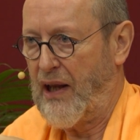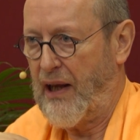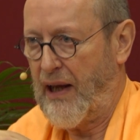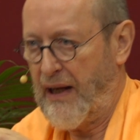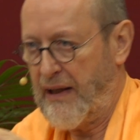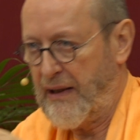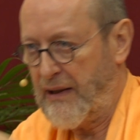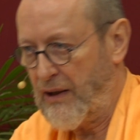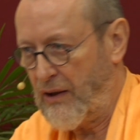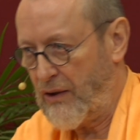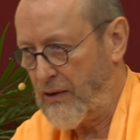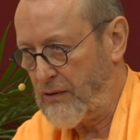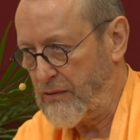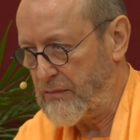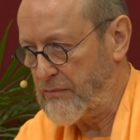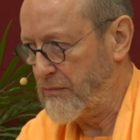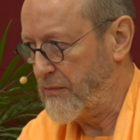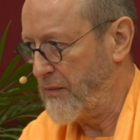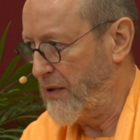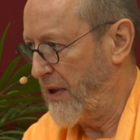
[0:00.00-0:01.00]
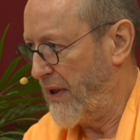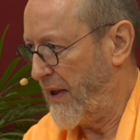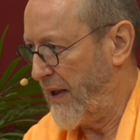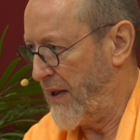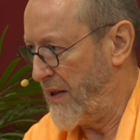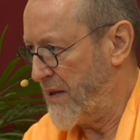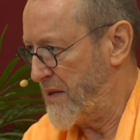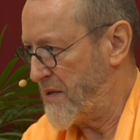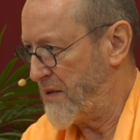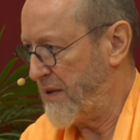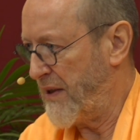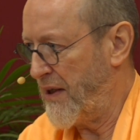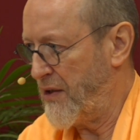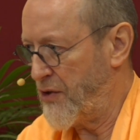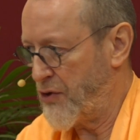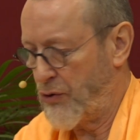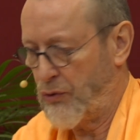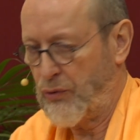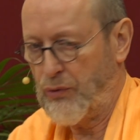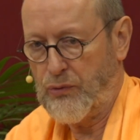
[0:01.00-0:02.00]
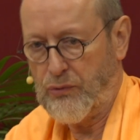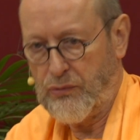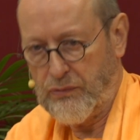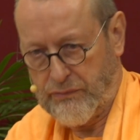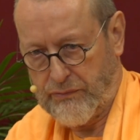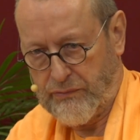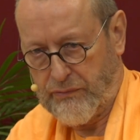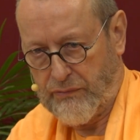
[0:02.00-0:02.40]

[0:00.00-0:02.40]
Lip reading: And now, in stage 2,